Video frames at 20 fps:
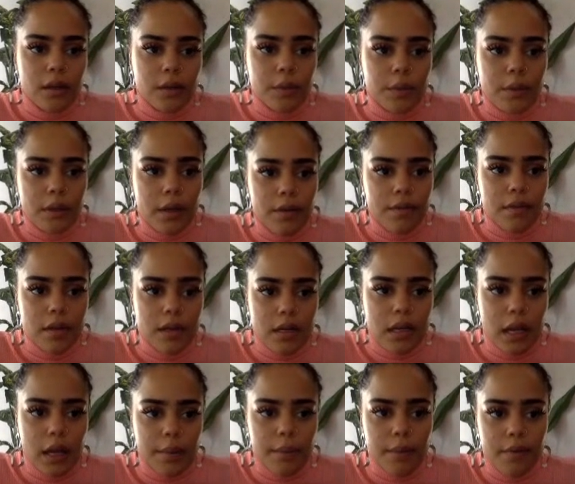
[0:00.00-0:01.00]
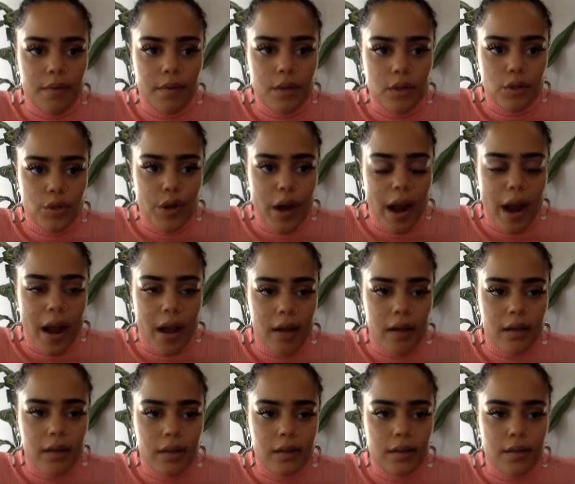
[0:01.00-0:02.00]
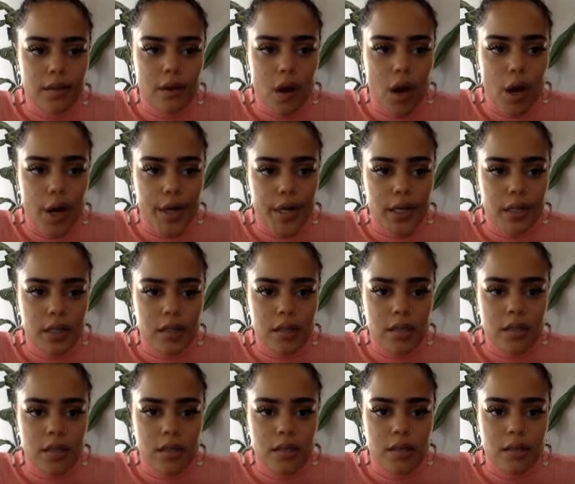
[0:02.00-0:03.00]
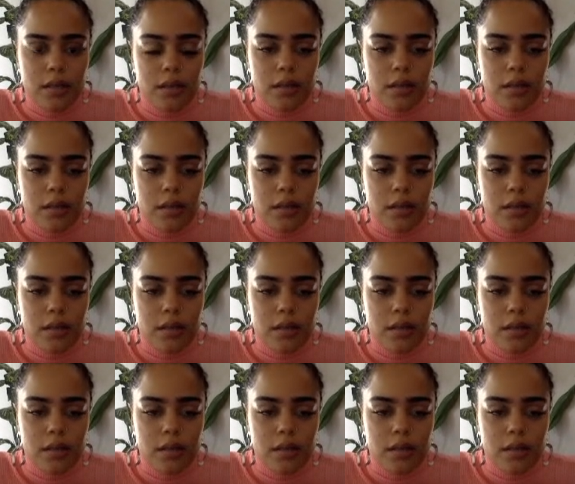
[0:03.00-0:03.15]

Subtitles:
we have the name of the track, the artist.